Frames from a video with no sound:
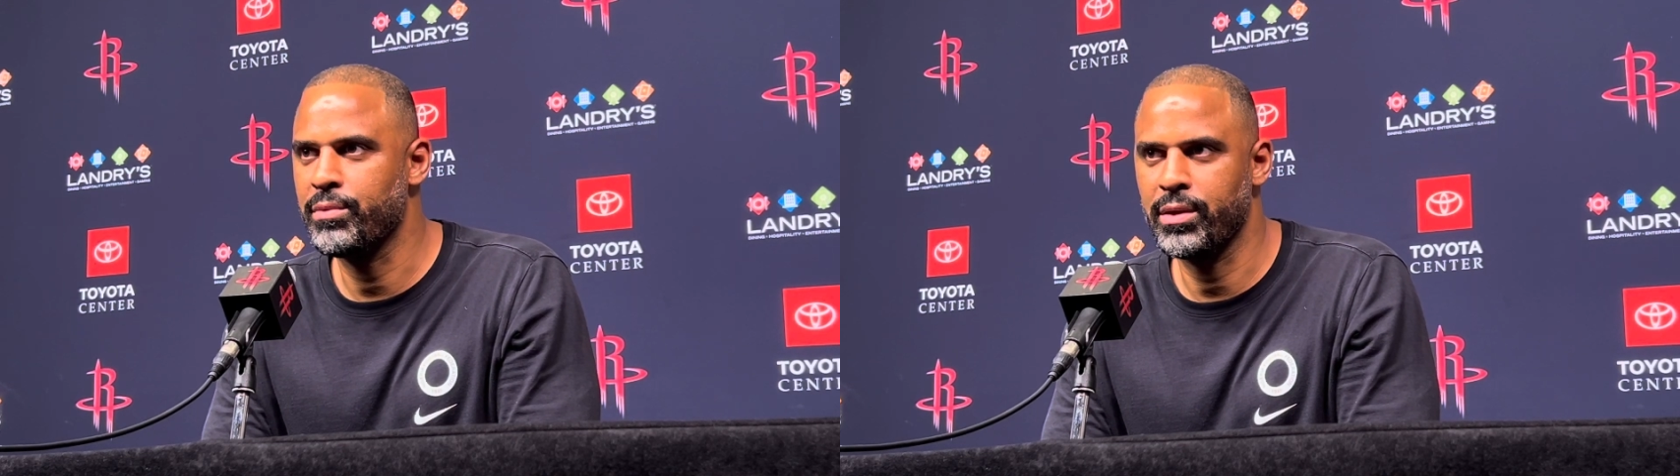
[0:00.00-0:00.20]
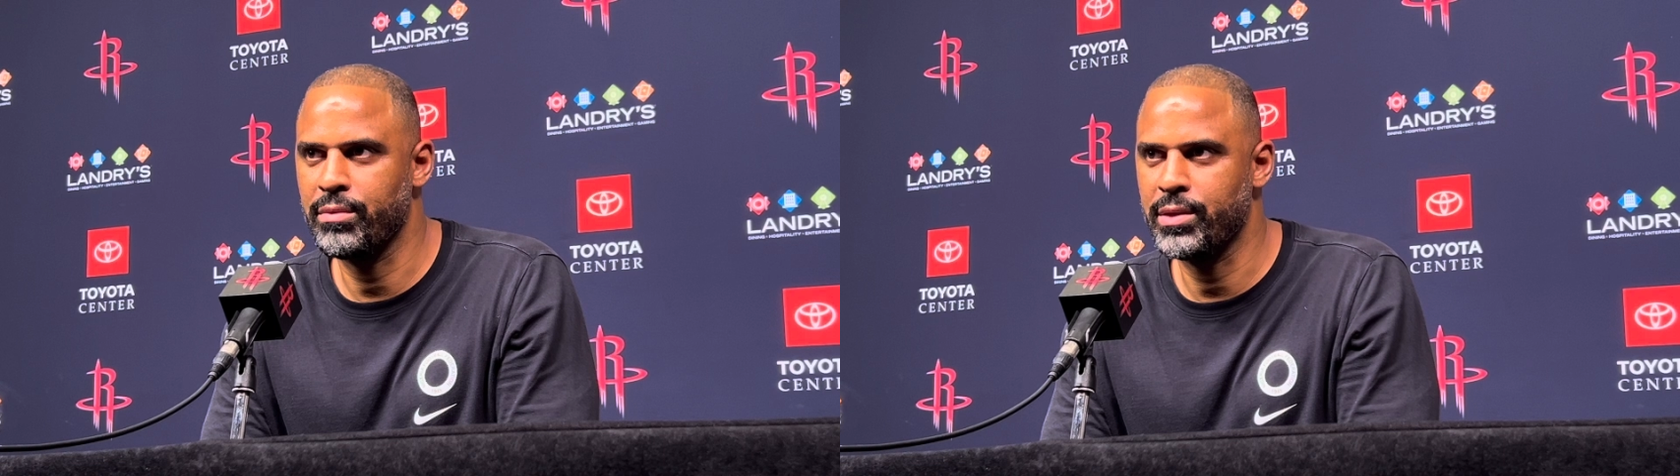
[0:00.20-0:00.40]

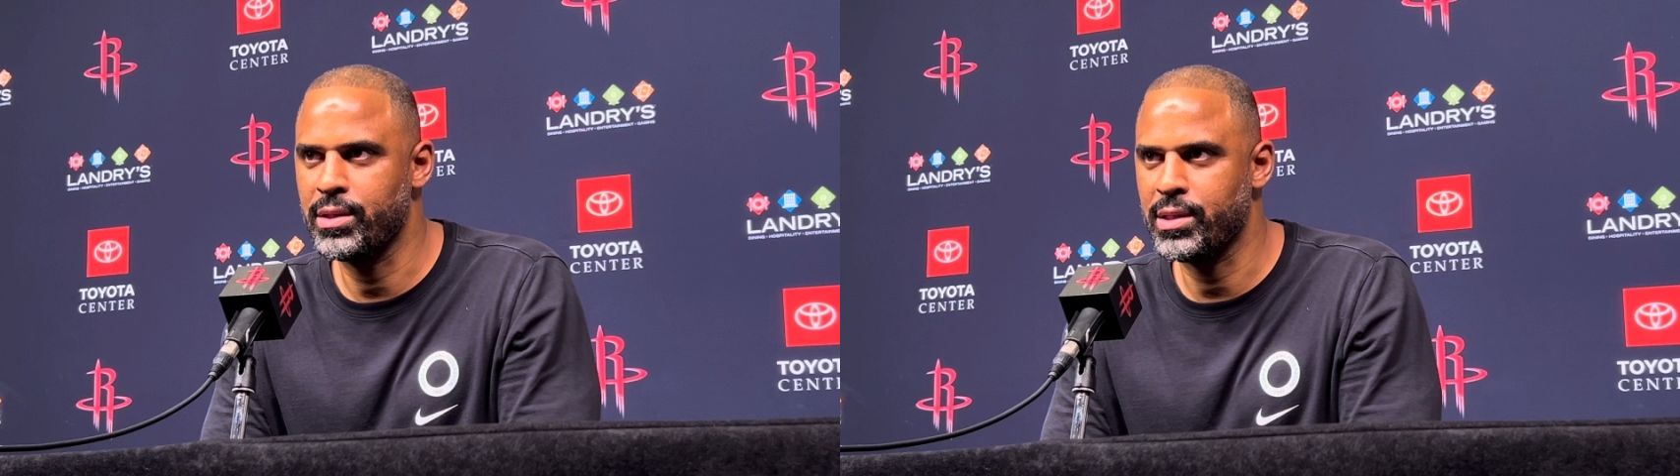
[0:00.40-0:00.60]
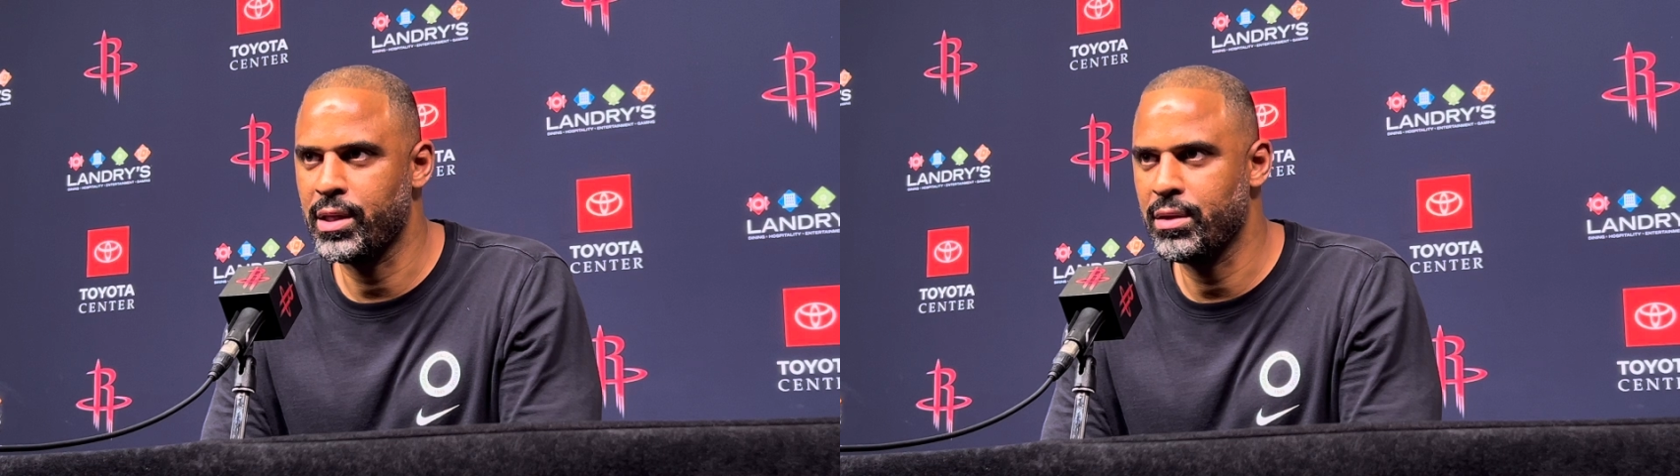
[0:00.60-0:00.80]
whether we
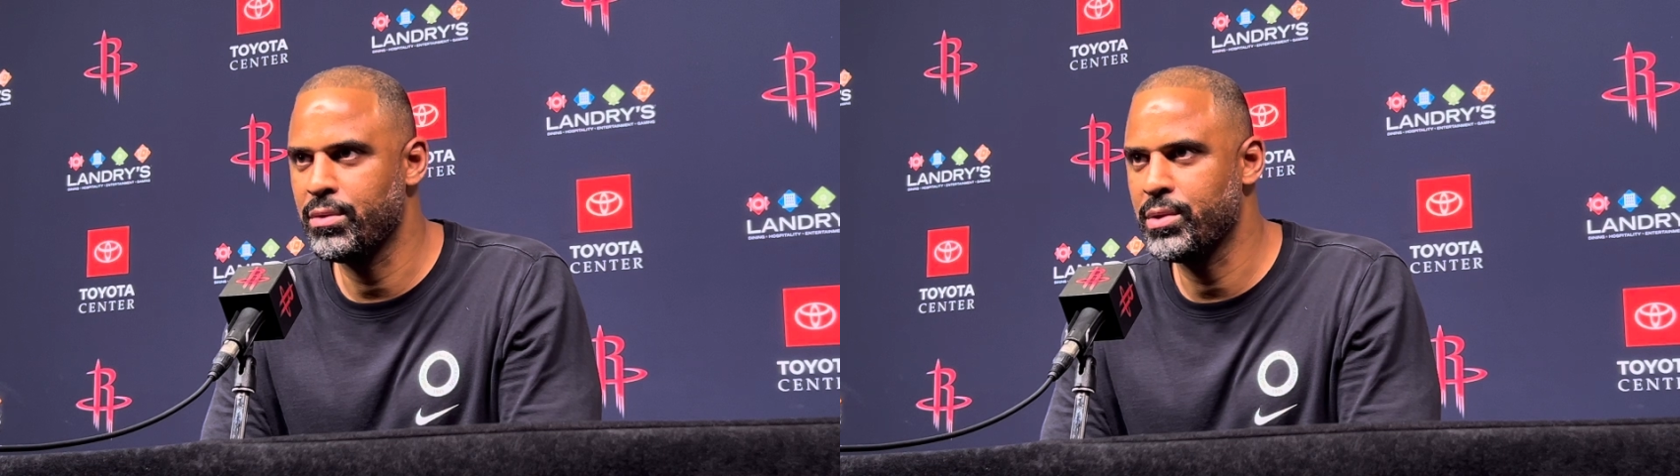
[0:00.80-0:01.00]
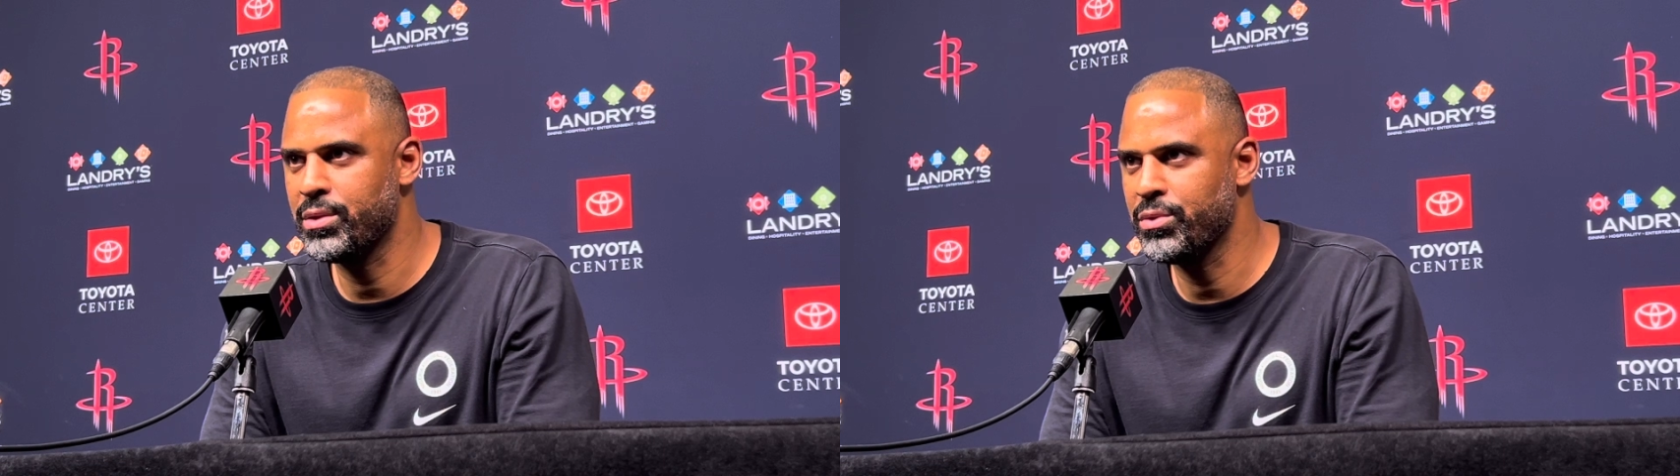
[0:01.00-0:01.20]
decide to go
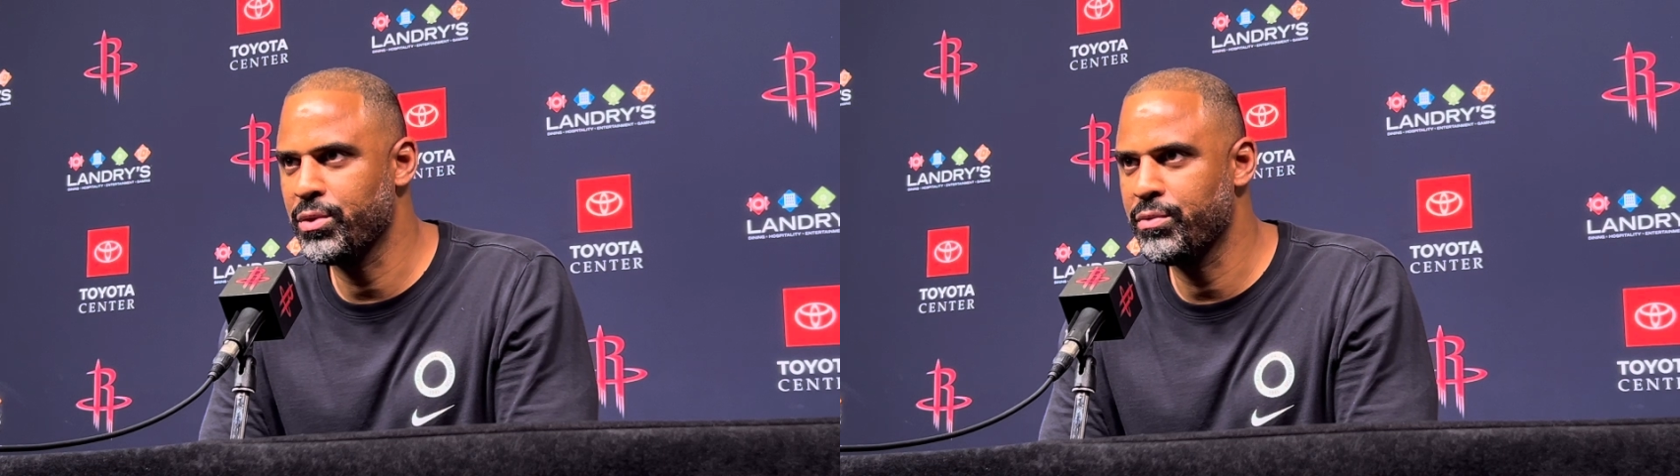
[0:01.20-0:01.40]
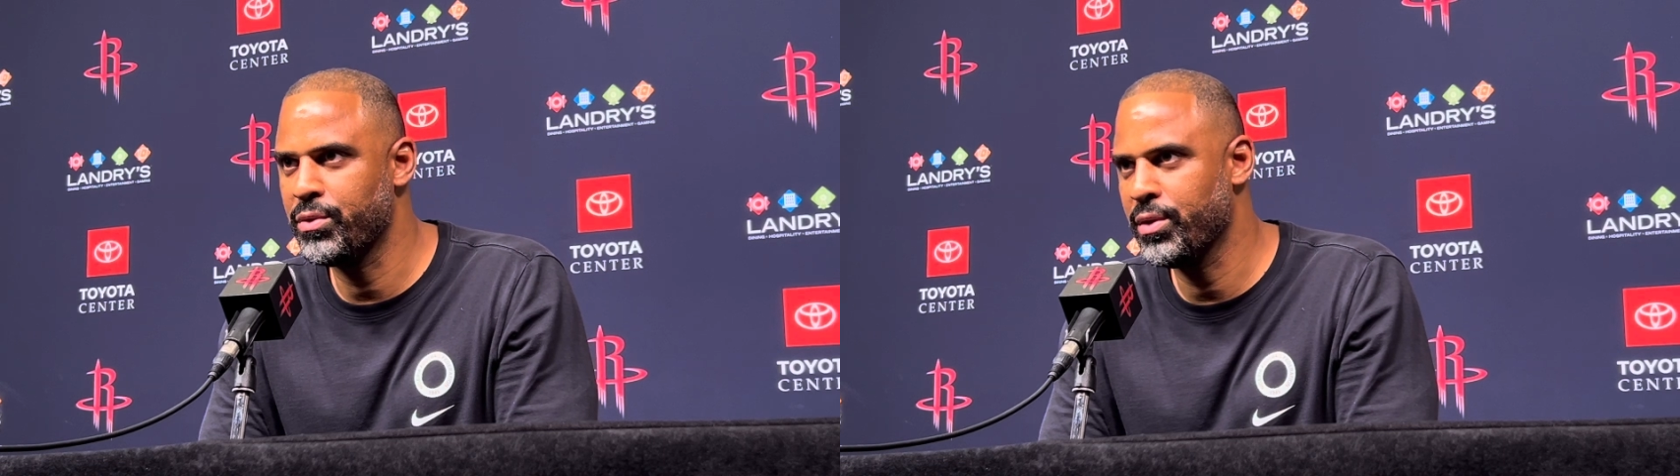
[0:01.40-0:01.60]
one, two,
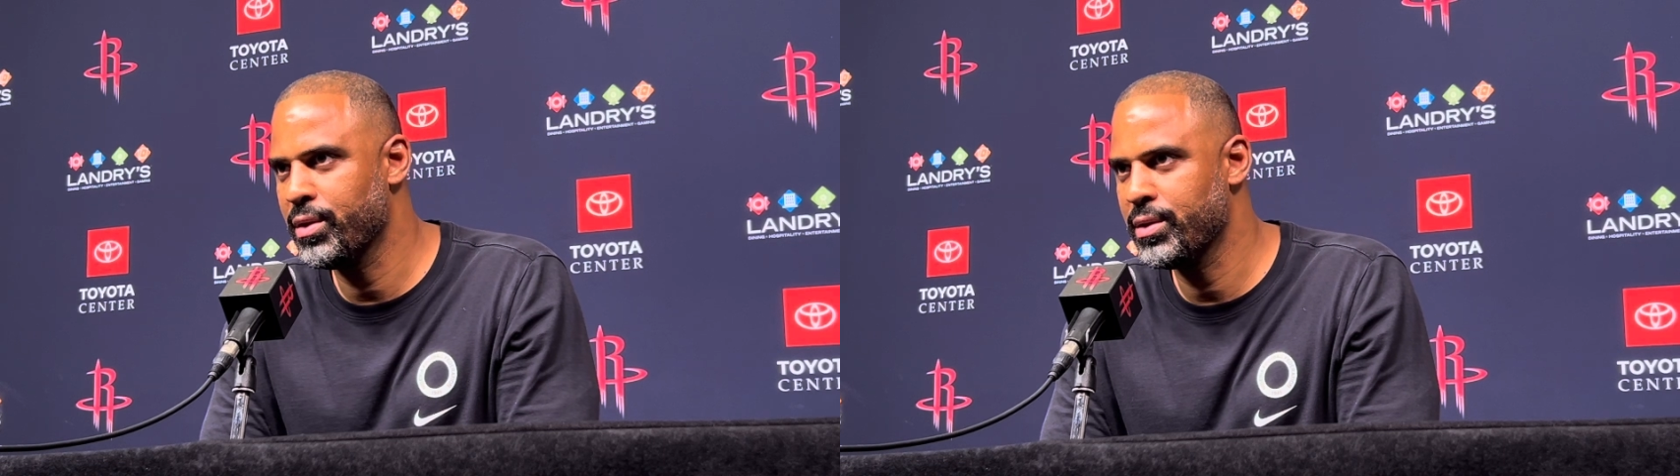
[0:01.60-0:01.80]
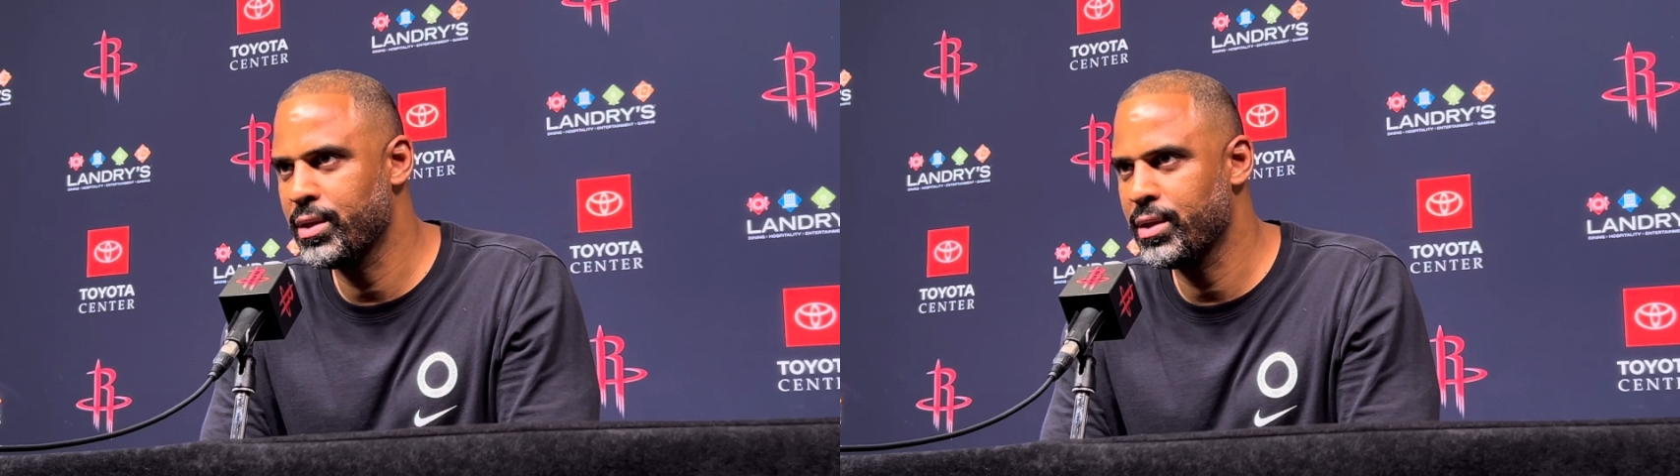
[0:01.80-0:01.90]
three, four,